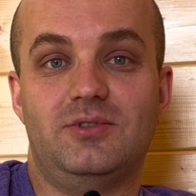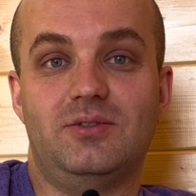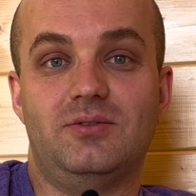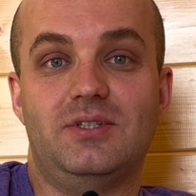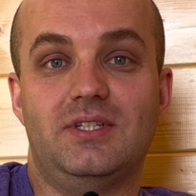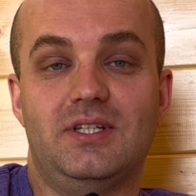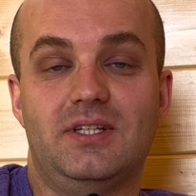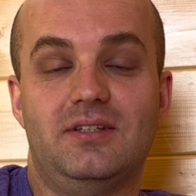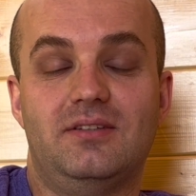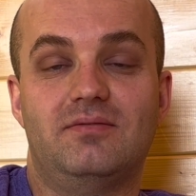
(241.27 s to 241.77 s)

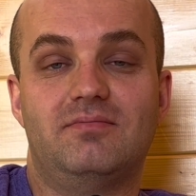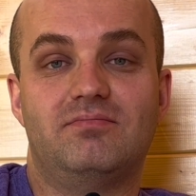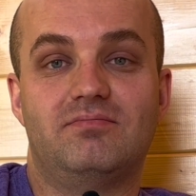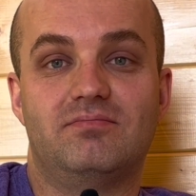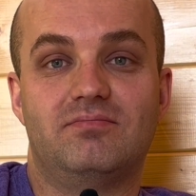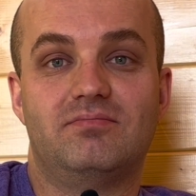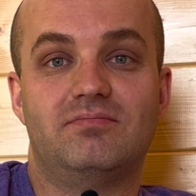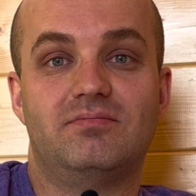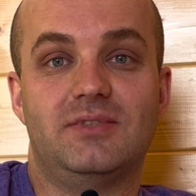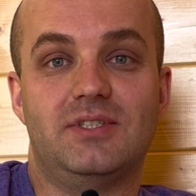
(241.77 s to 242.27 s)
did
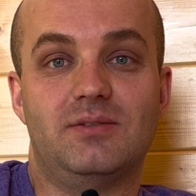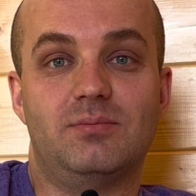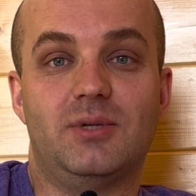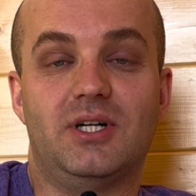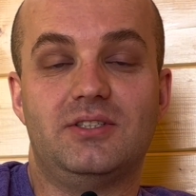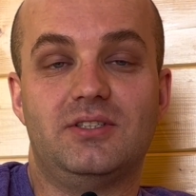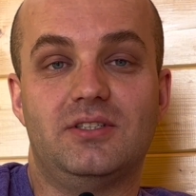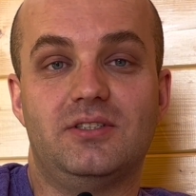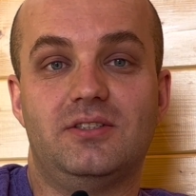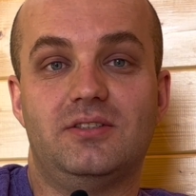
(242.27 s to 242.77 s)
as
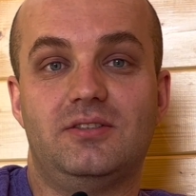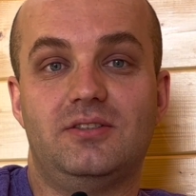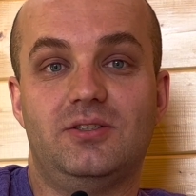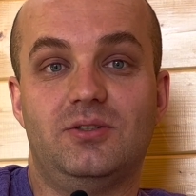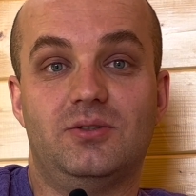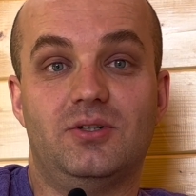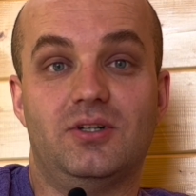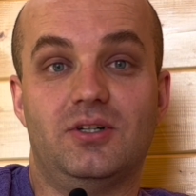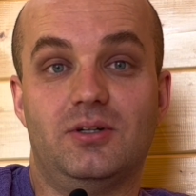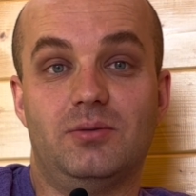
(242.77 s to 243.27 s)
much as you
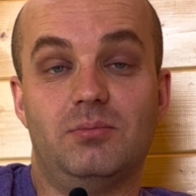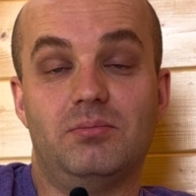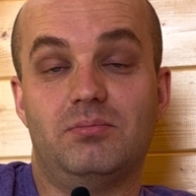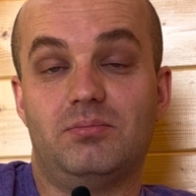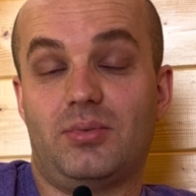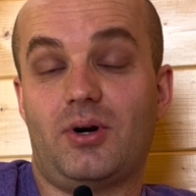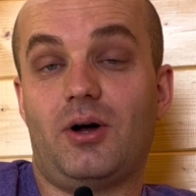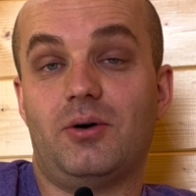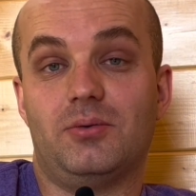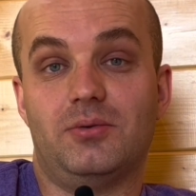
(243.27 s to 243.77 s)
could,
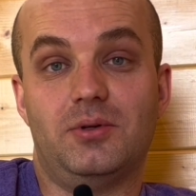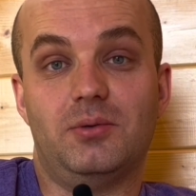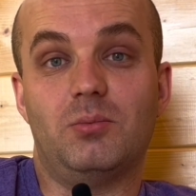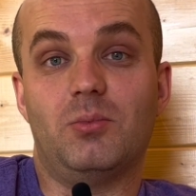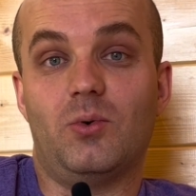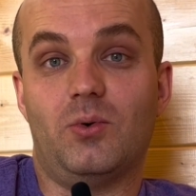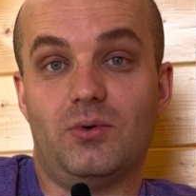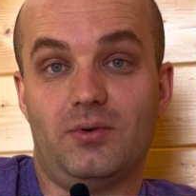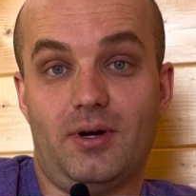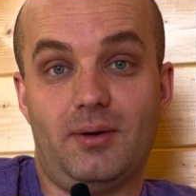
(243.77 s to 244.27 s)
probably
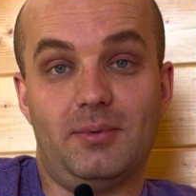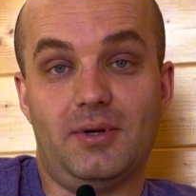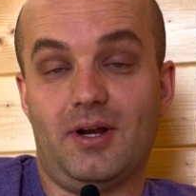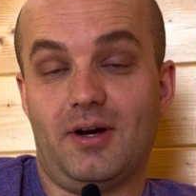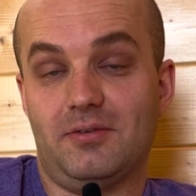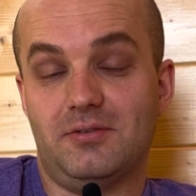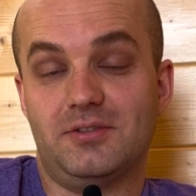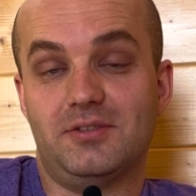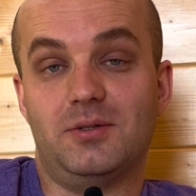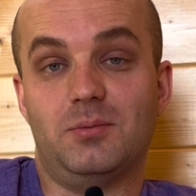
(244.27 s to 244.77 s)
more. I mean,
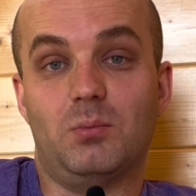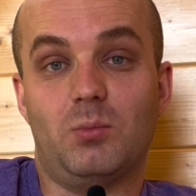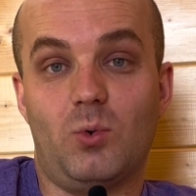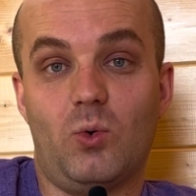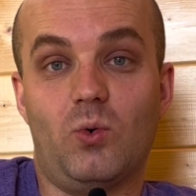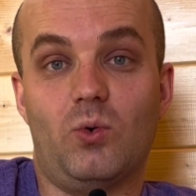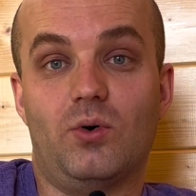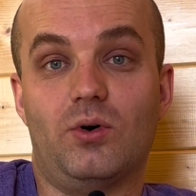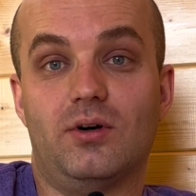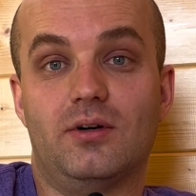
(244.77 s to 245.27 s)
obviously
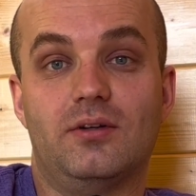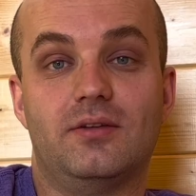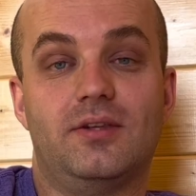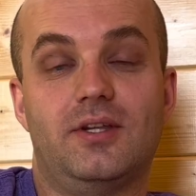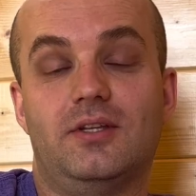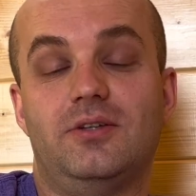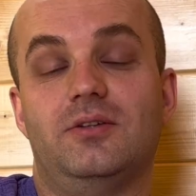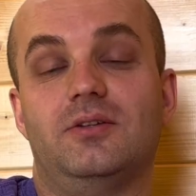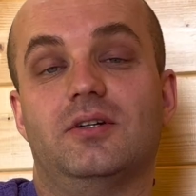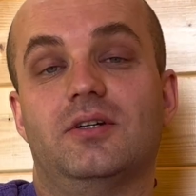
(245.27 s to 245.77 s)
more
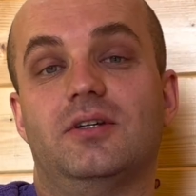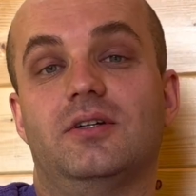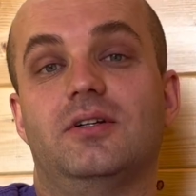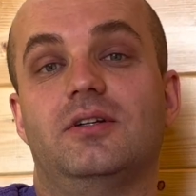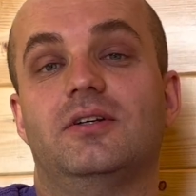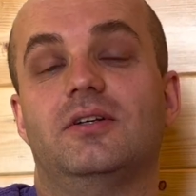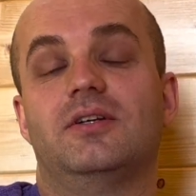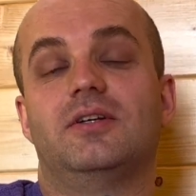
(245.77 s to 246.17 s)
than you could.